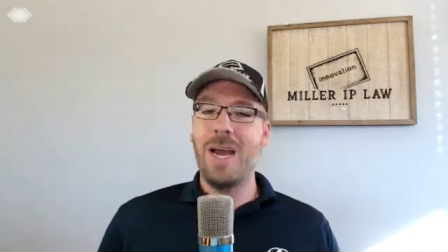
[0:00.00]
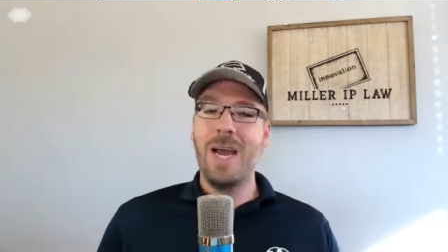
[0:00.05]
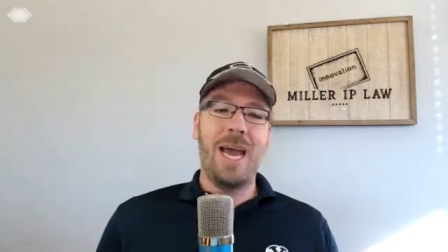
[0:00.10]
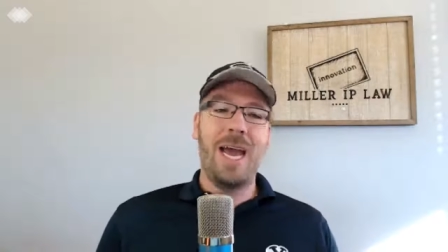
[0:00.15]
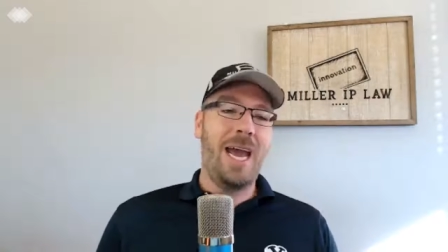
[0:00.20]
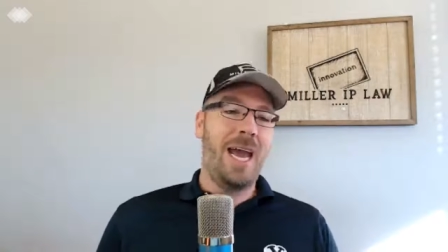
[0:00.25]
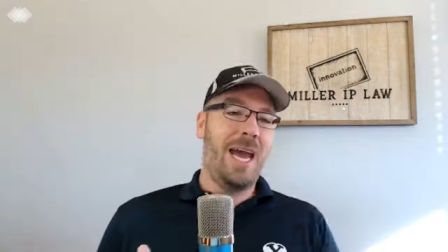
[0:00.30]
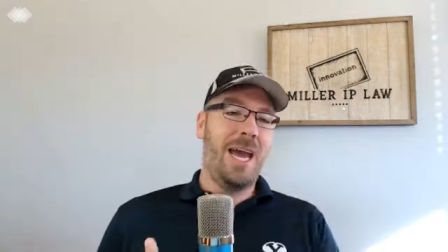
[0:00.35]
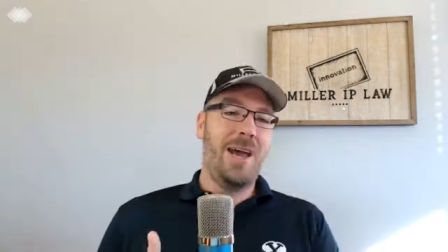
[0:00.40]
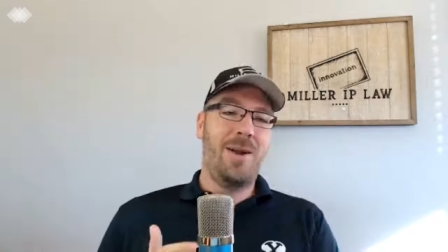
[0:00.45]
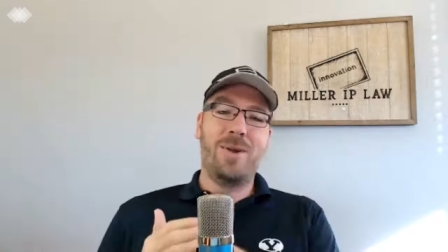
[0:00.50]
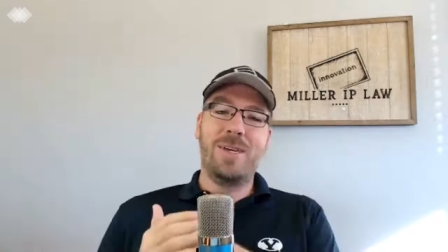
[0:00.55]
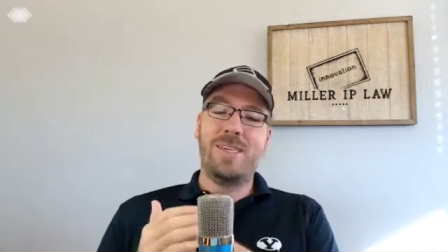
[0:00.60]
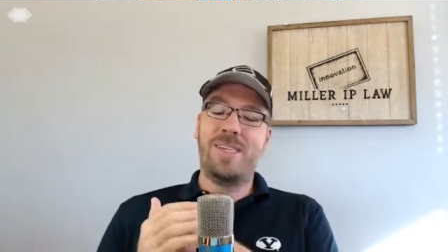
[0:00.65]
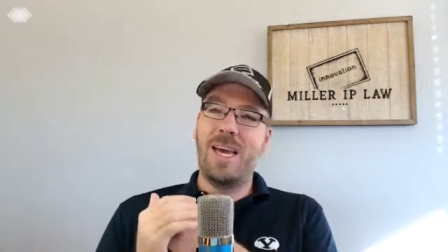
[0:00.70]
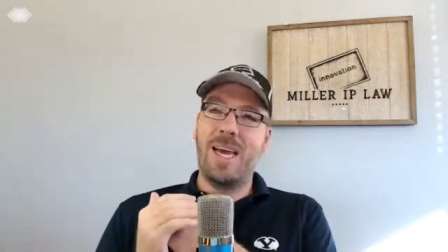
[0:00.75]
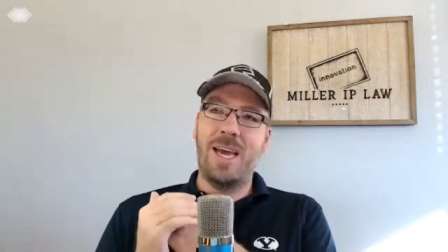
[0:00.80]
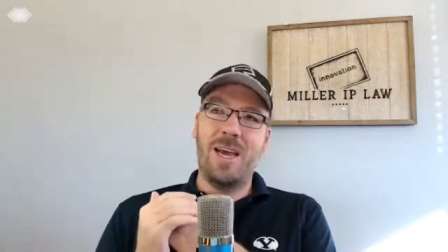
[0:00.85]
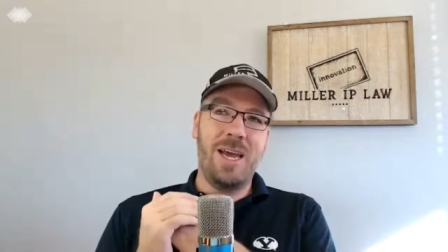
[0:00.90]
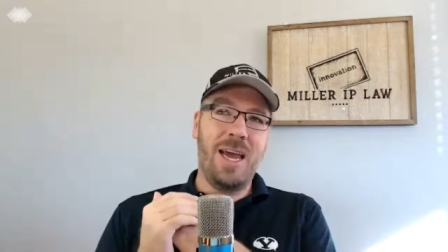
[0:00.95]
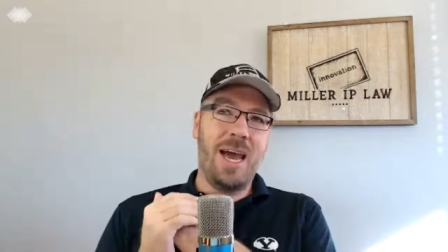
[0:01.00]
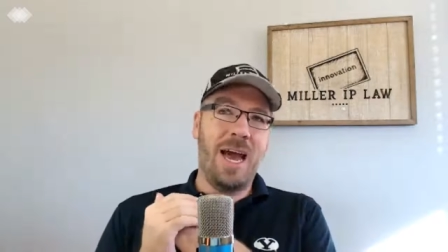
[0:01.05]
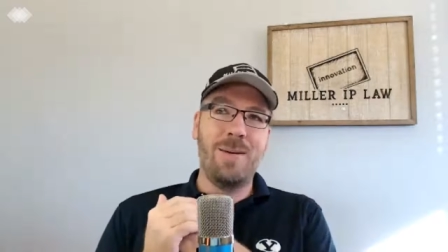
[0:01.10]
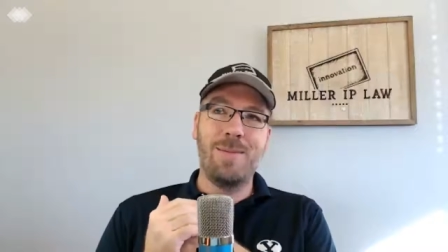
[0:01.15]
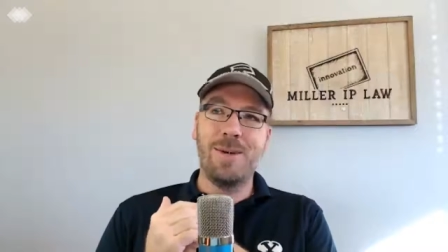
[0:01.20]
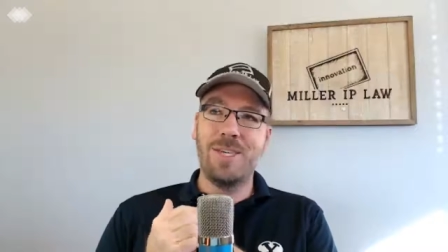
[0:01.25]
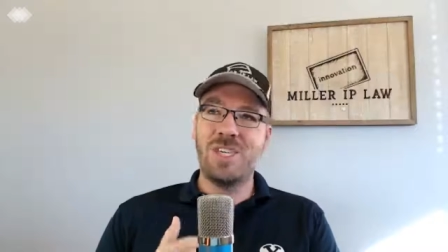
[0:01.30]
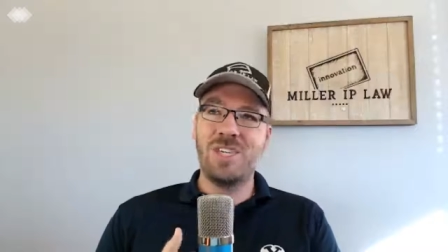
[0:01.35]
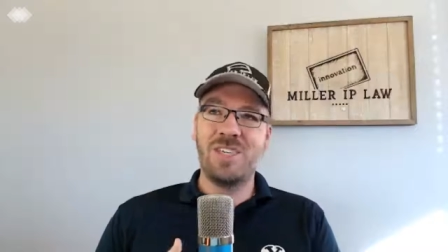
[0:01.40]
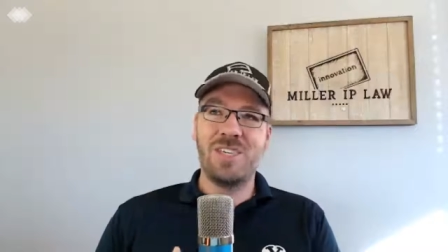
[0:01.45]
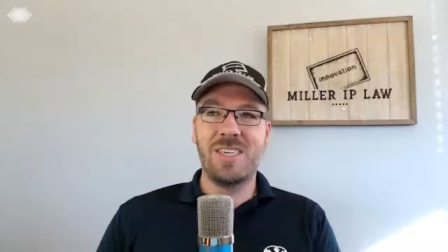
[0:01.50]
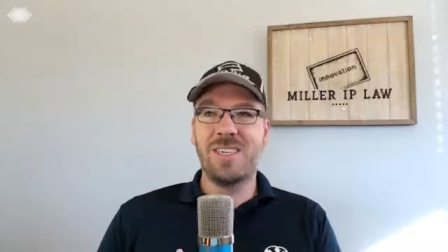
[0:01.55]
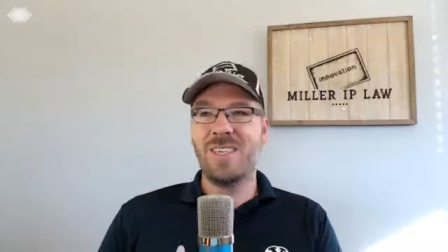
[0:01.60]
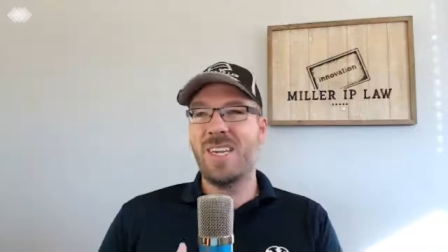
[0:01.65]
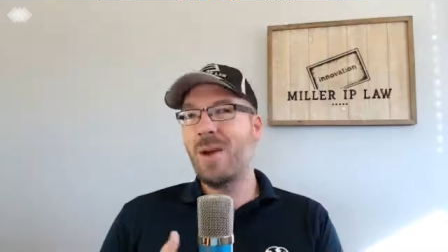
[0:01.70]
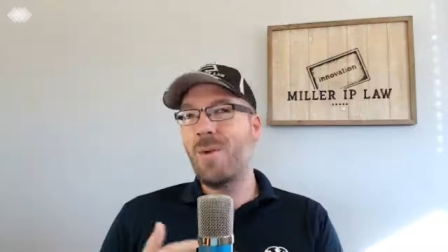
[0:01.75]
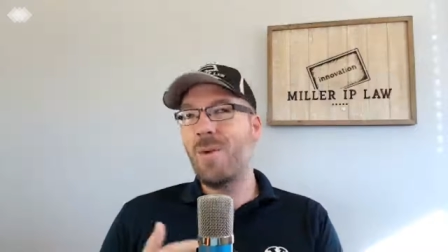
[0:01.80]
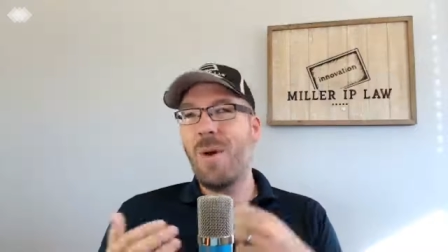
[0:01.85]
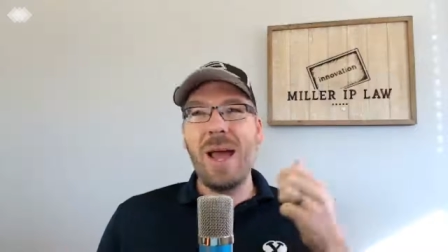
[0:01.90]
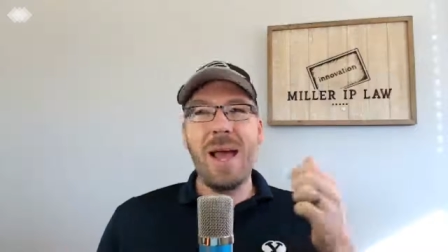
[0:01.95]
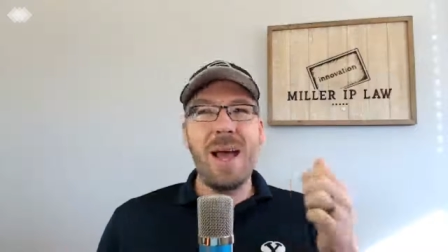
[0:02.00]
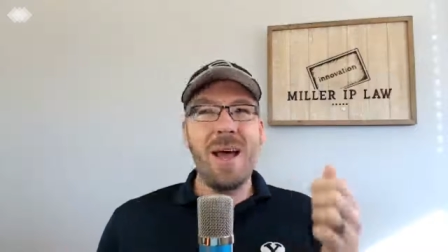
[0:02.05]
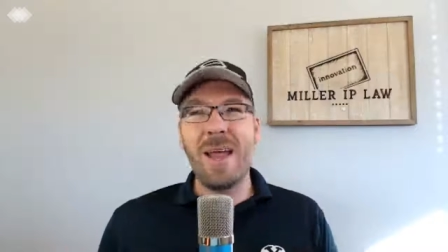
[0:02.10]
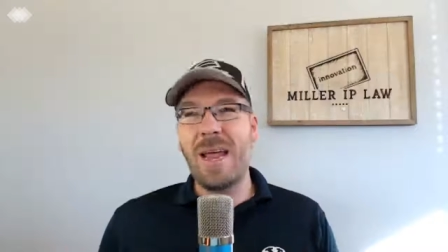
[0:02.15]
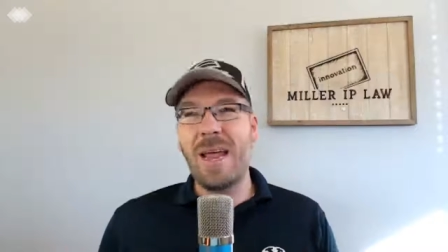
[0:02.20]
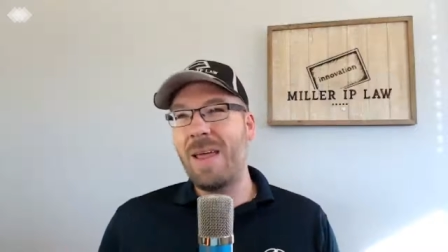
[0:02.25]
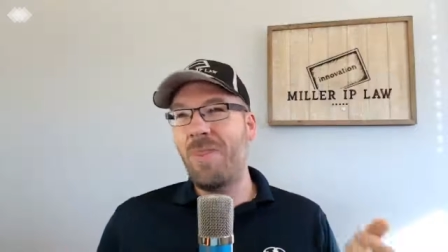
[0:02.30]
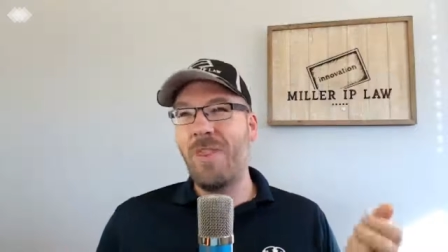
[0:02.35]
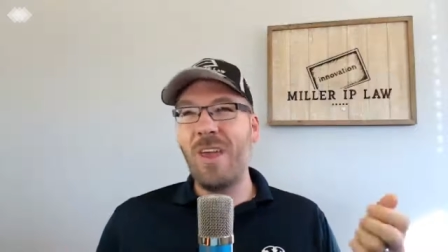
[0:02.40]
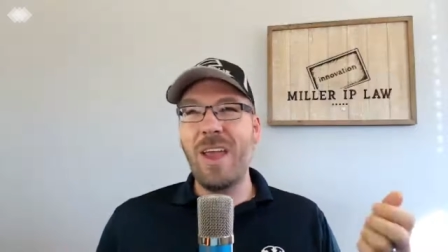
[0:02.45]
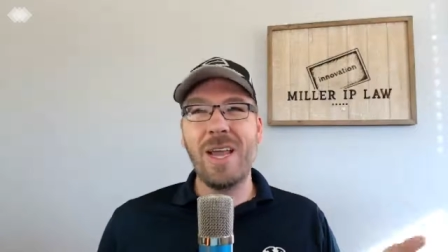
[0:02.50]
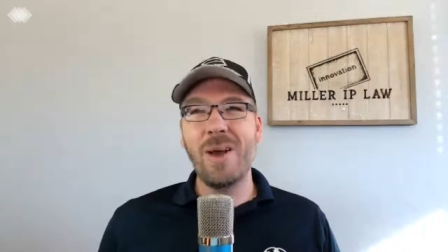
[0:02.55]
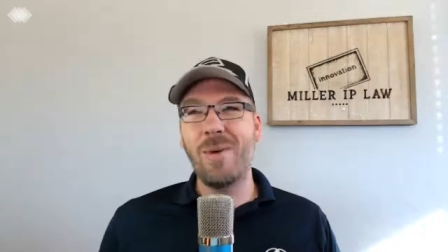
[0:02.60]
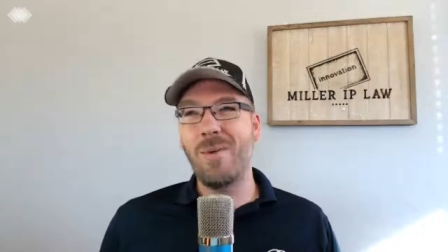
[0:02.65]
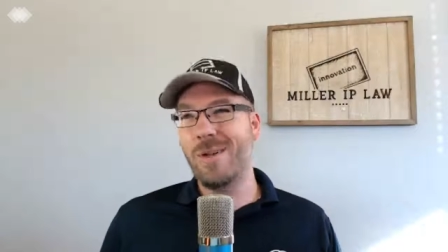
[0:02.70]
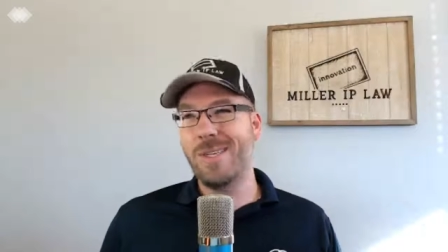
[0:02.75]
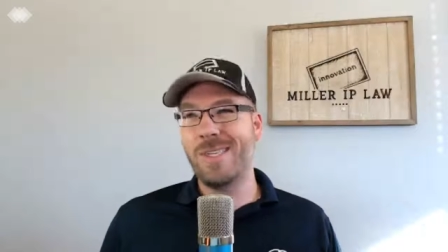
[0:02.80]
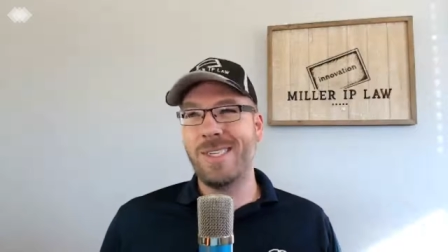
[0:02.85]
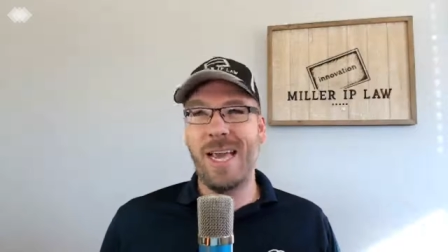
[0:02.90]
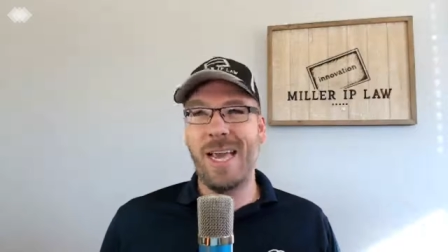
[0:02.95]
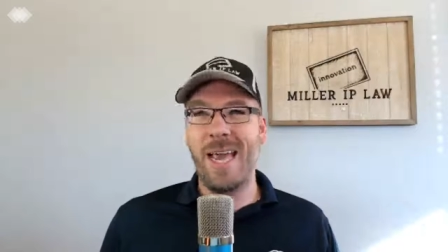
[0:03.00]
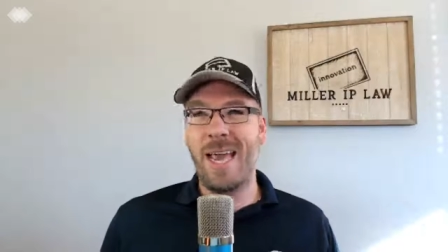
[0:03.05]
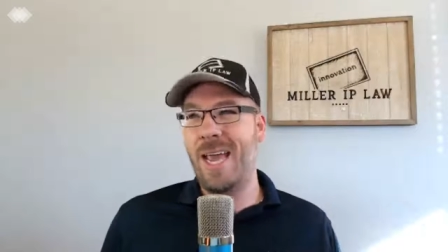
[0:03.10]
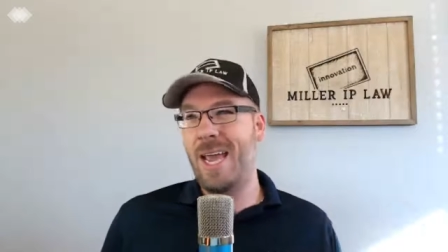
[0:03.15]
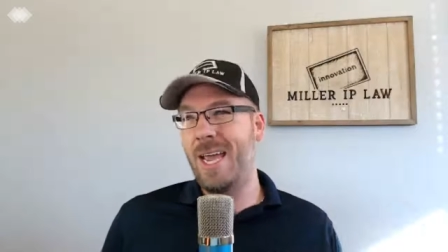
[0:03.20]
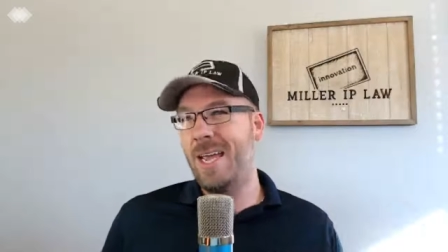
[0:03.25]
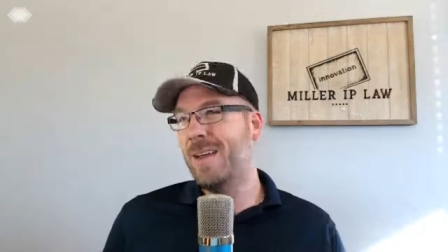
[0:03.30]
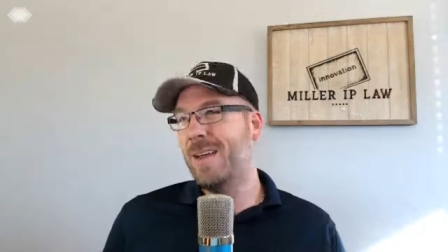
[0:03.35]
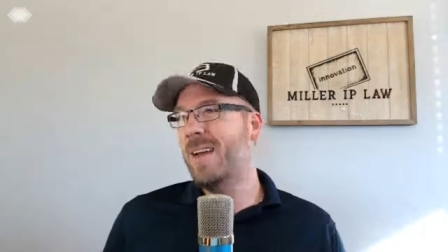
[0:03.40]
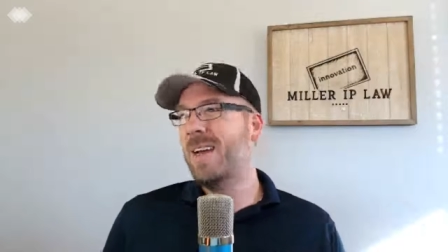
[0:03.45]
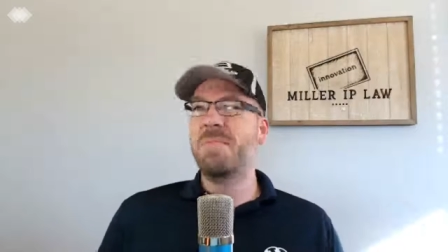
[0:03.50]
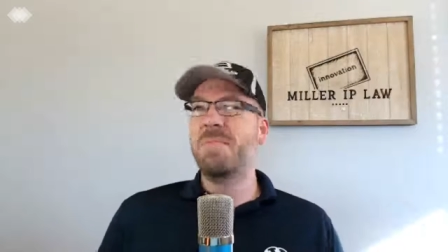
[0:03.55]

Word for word: and we say how much is it going to take well I think it will take